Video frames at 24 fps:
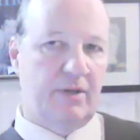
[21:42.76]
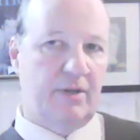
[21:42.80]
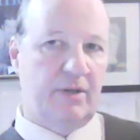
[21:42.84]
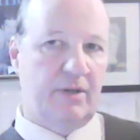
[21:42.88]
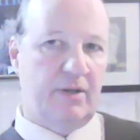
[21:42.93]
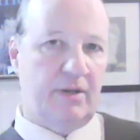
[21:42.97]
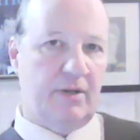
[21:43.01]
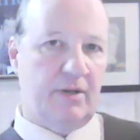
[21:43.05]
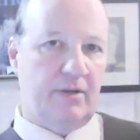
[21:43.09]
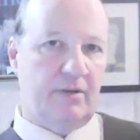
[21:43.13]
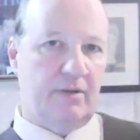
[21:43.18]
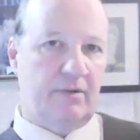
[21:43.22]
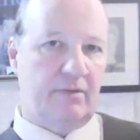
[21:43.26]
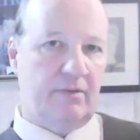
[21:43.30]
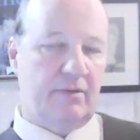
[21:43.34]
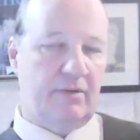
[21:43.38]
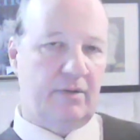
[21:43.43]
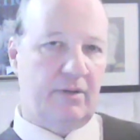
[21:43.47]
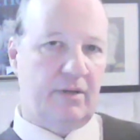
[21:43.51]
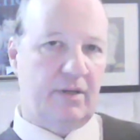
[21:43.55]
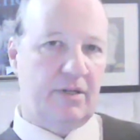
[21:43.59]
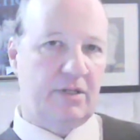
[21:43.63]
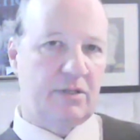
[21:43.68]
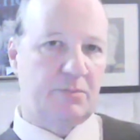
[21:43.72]

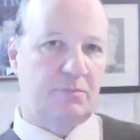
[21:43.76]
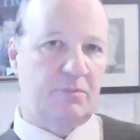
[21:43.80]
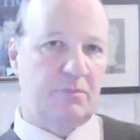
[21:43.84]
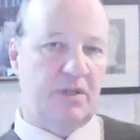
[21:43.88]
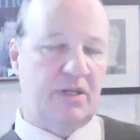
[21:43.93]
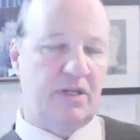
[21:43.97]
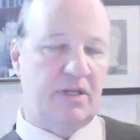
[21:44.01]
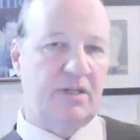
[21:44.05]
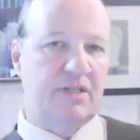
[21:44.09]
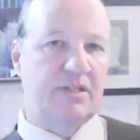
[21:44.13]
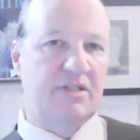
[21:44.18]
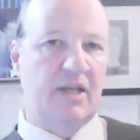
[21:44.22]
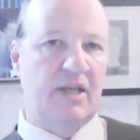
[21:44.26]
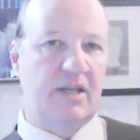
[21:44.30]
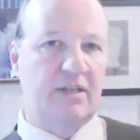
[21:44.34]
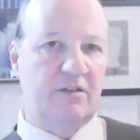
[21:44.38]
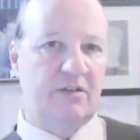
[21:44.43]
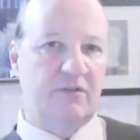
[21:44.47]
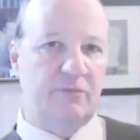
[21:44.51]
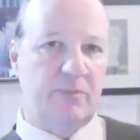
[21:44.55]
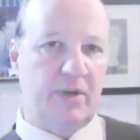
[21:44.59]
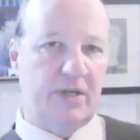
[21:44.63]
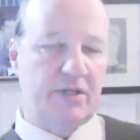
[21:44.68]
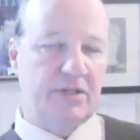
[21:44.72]
an
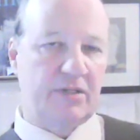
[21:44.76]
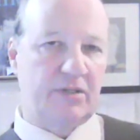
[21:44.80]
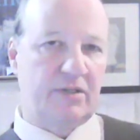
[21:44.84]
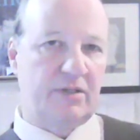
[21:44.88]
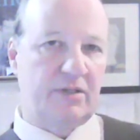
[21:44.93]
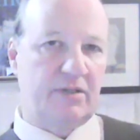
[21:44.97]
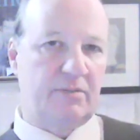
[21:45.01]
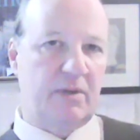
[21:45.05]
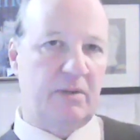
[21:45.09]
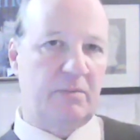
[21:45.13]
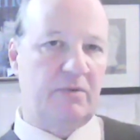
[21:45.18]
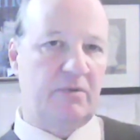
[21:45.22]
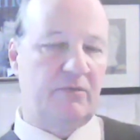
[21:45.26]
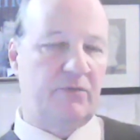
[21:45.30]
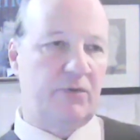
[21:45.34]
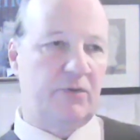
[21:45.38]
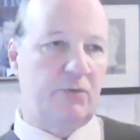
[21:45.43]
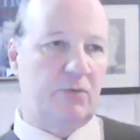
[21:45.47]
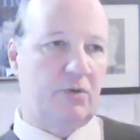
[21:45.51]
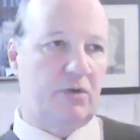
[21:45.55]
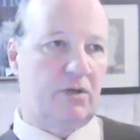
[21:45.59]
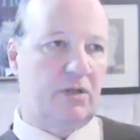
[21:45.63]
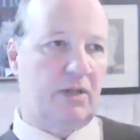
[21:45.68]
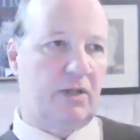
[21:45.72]
incentive, basically, to maybe
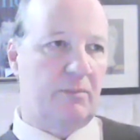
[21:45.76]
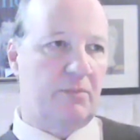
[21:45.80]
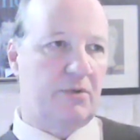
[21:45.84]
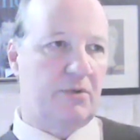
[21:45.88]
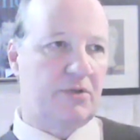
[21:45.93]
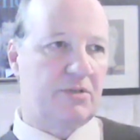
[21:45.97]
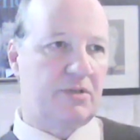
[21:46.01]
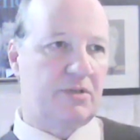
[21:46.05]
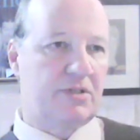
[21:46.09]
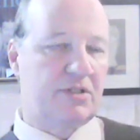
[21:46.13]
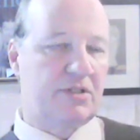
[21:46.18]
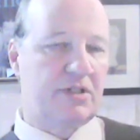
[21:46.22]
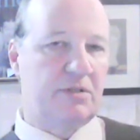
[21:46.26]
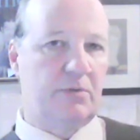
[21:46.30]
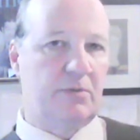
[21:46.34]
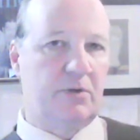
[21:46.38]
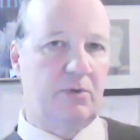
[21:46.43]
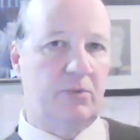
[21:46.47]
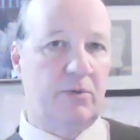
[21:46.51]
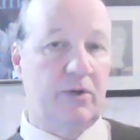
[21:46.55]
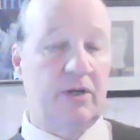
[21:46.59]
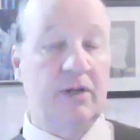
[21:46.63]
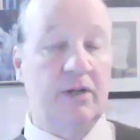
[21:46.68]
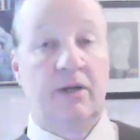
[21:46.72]
view Columbus in a
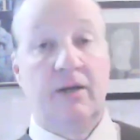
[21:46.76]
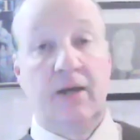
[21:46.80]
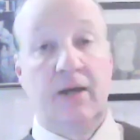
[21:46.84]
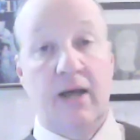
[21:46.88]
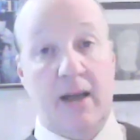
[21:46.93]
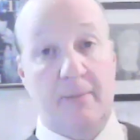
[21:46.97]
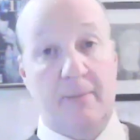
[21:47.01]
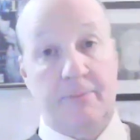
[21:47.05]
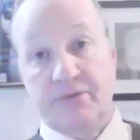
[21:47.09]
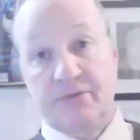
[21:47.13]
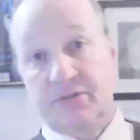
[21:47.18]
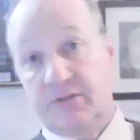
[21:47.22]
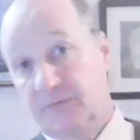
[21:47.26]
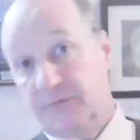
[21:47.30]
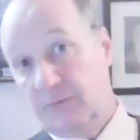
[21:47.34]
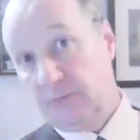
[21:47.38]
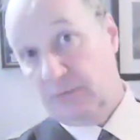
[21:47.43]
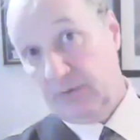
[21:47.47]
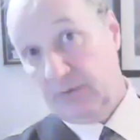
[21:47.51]
similar way. Different